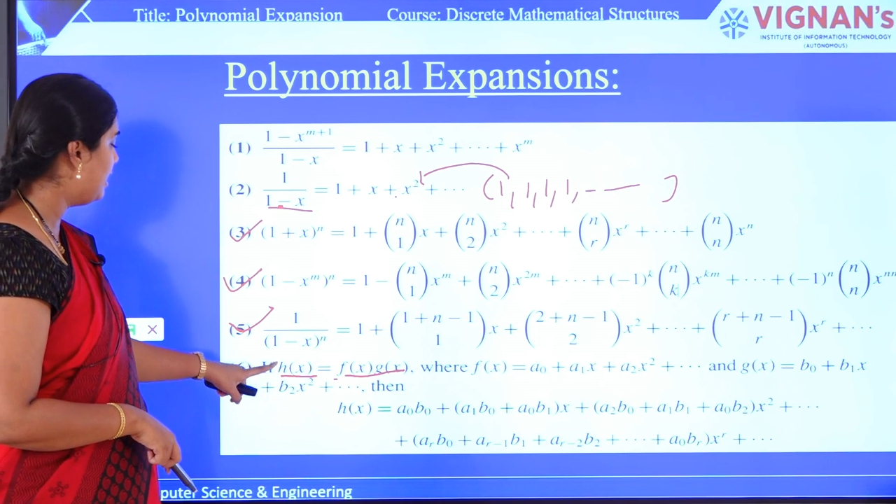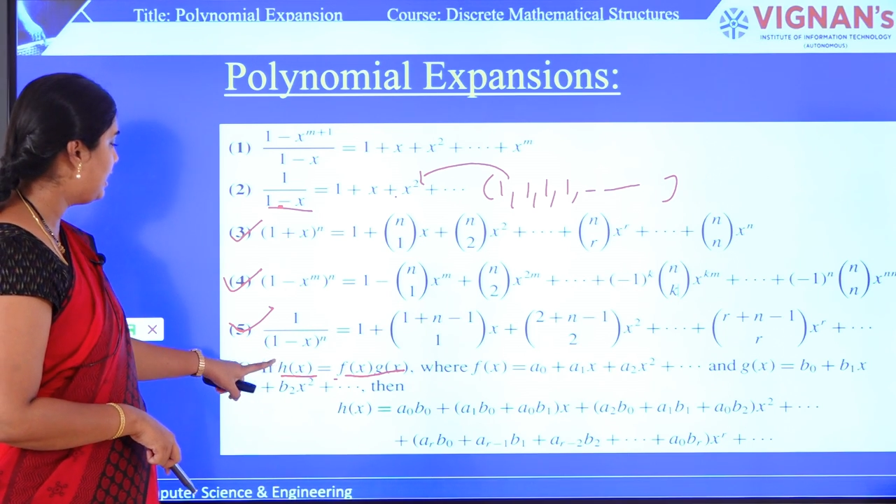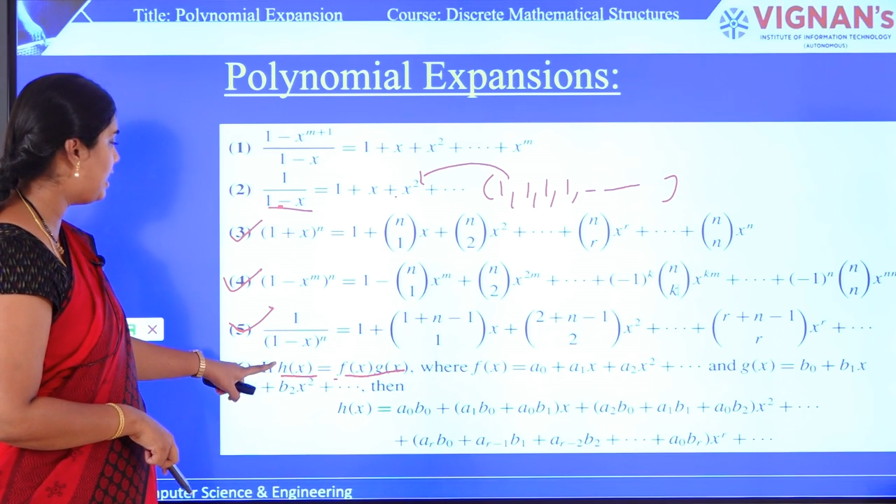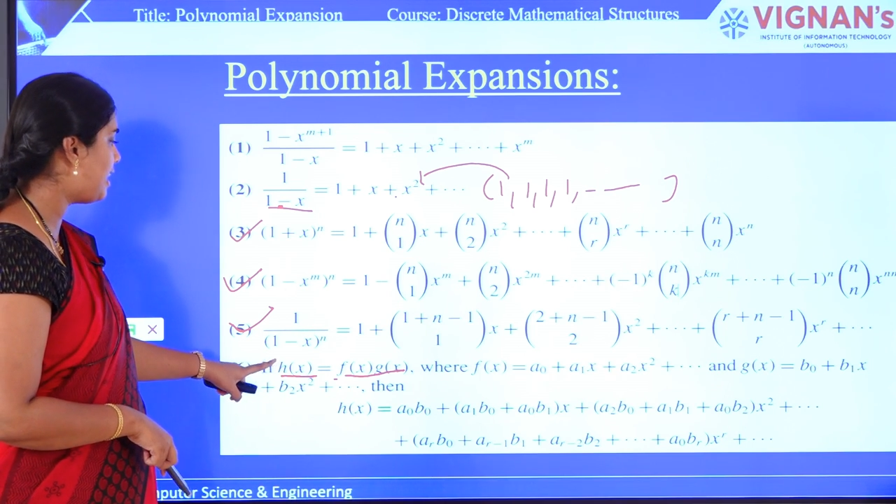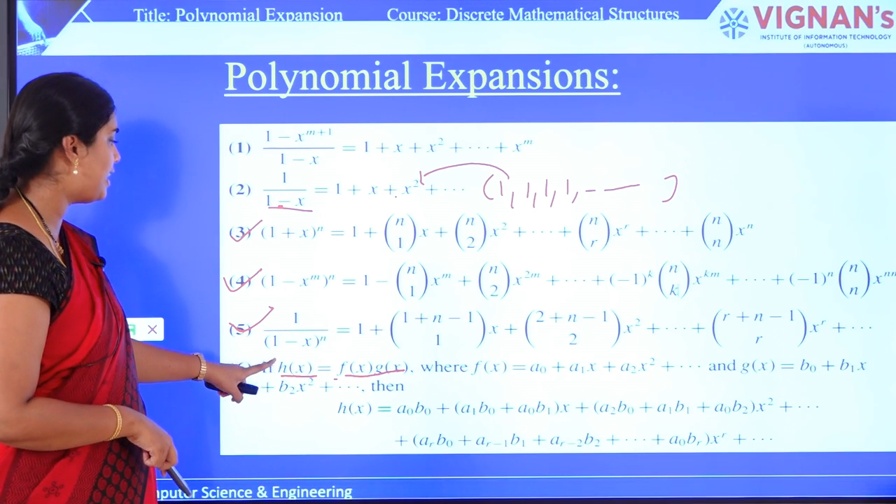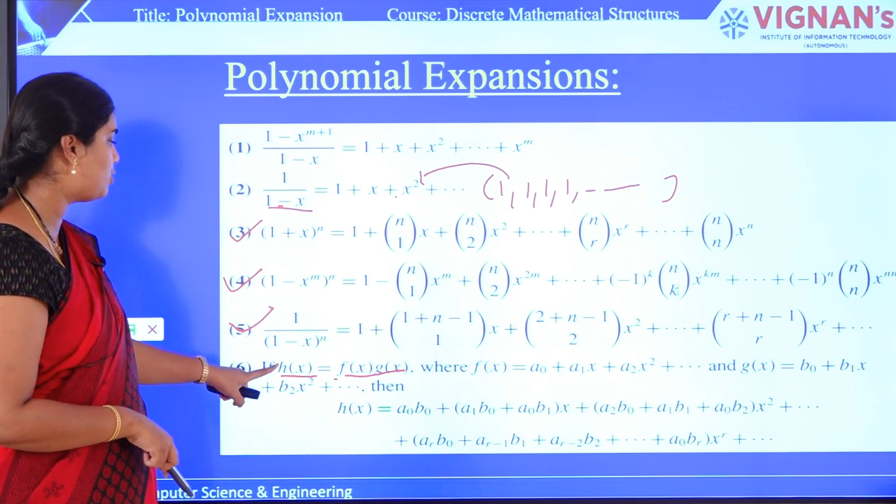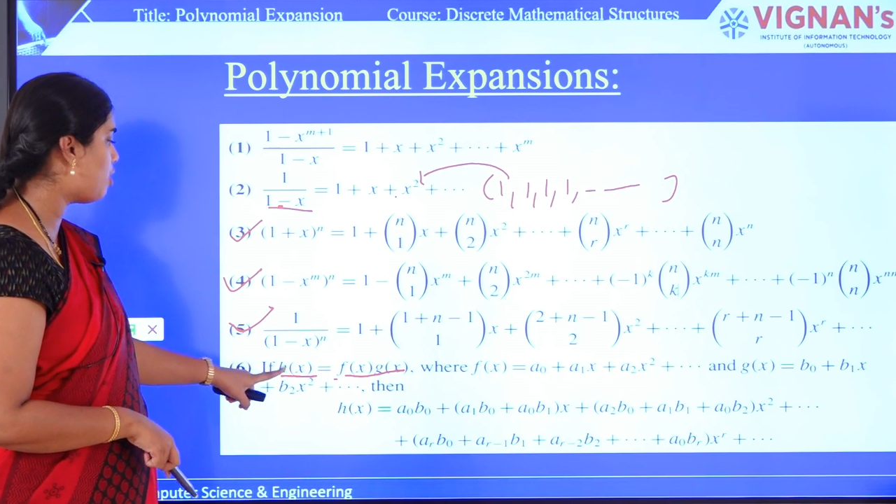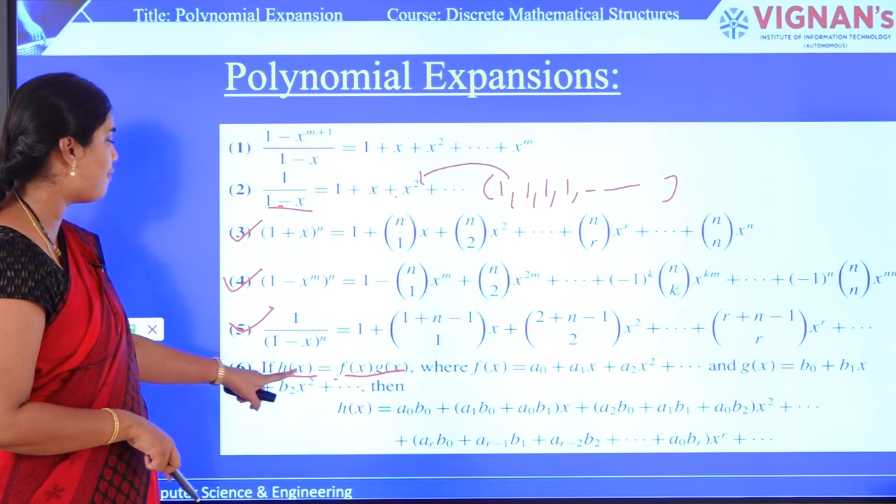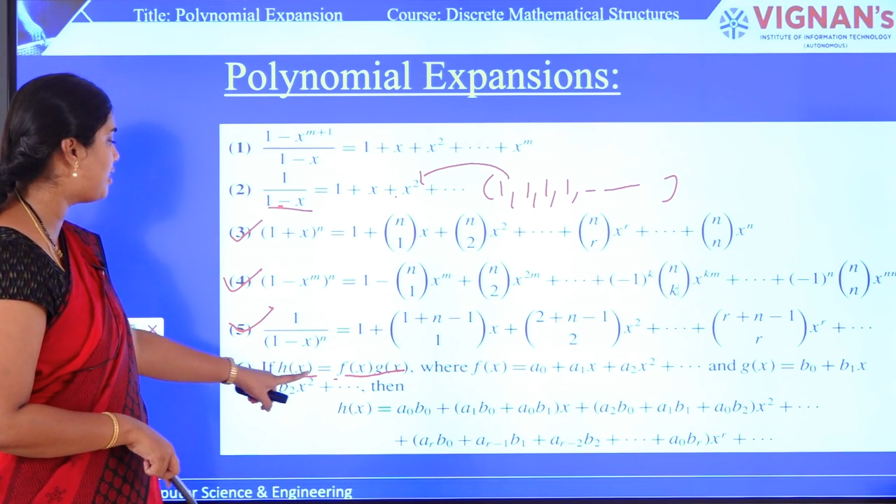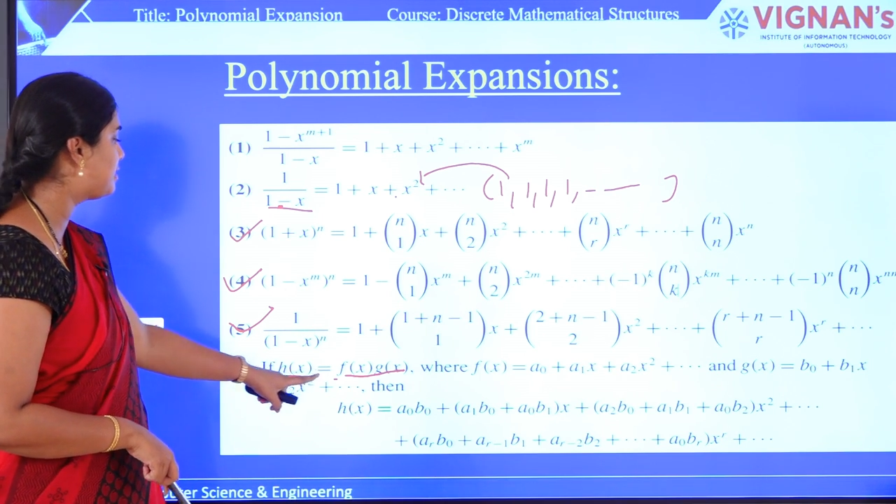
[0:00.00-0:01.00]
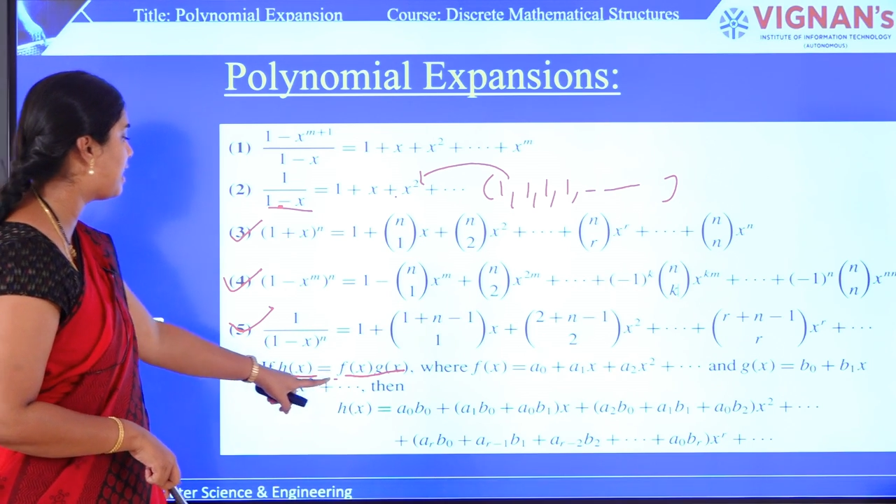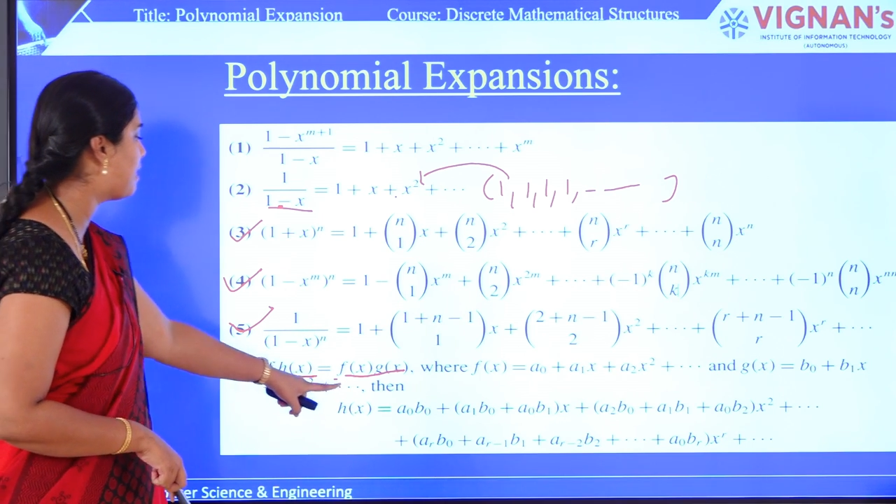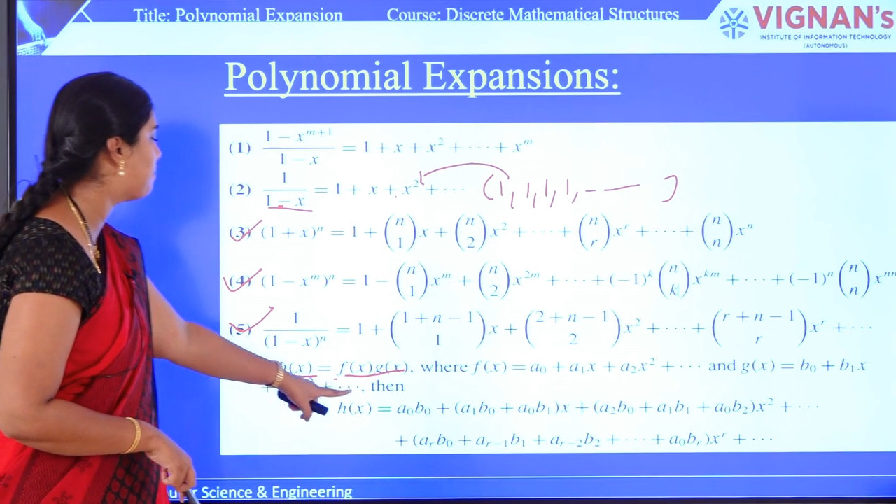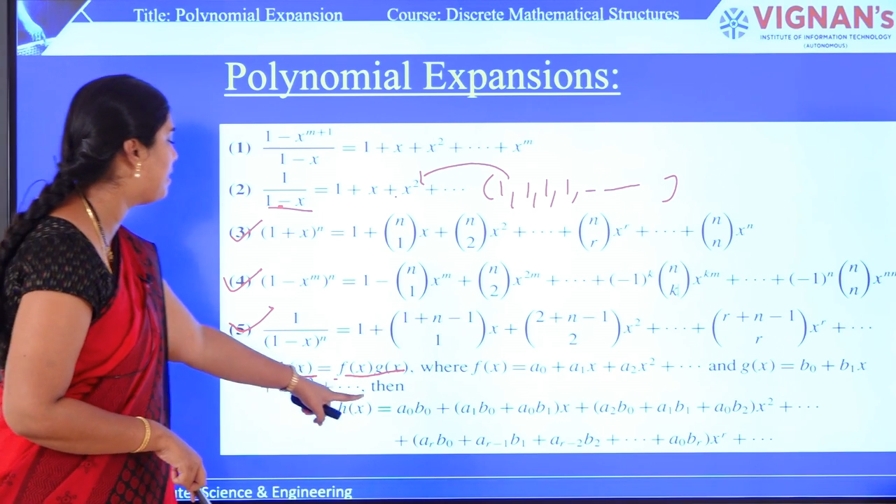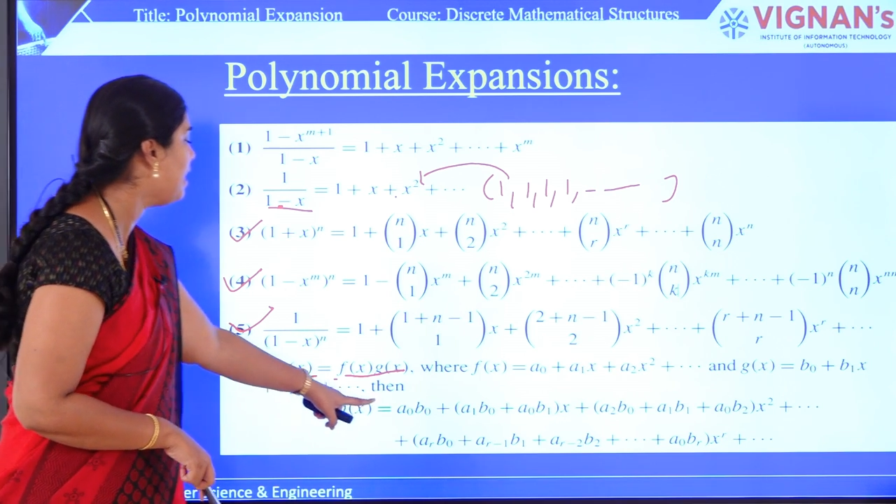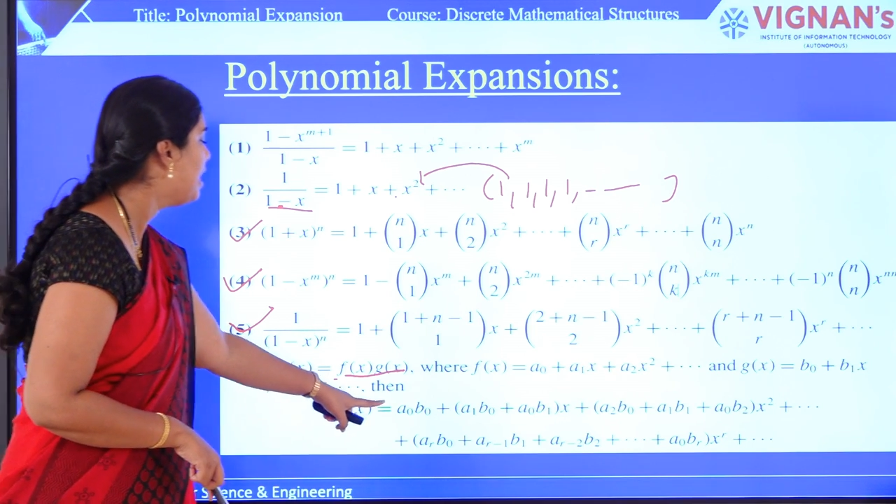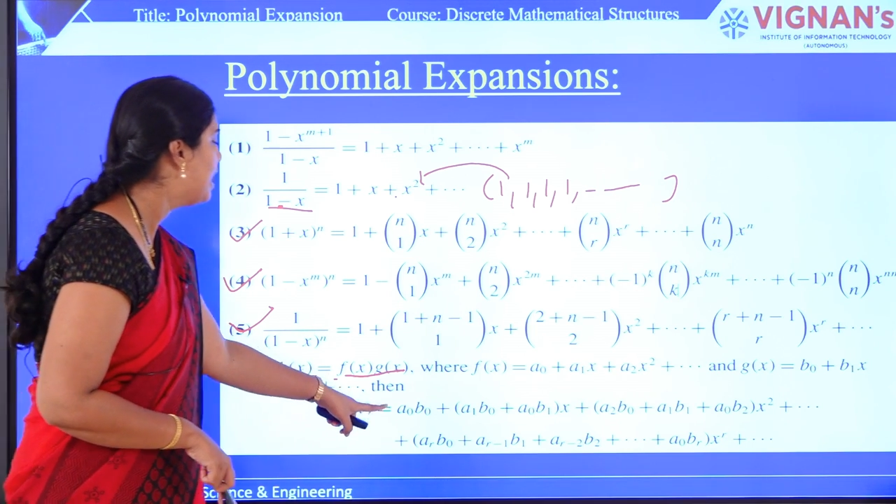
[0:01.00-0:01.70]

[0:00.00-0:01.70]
Here h of x can be